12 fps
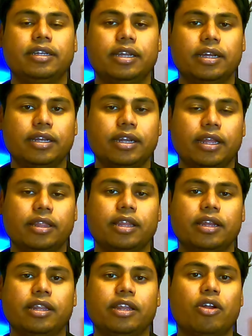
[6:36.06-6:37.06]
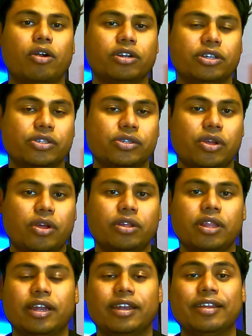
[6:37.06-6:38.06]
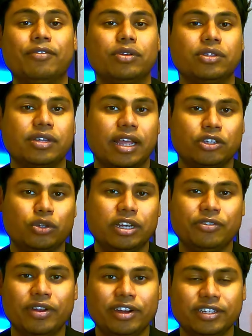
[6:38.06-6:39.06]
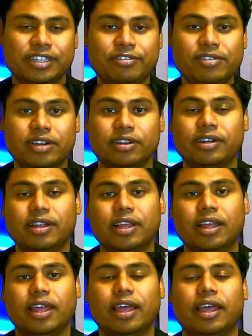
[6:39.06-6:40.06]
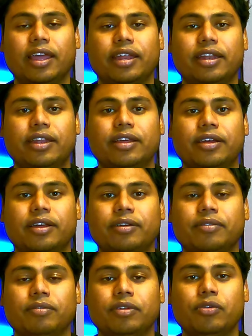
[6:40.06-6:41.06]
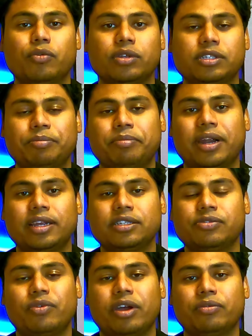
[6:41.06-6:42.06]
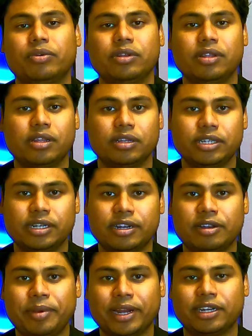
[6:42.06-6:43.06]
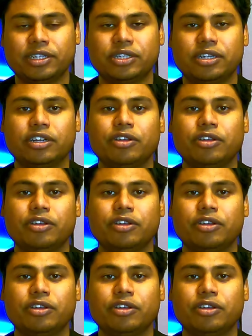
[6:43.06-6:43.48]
done, and then the doctor saw that it was actually very severe, and he was surprised why wouldn't the general practitioner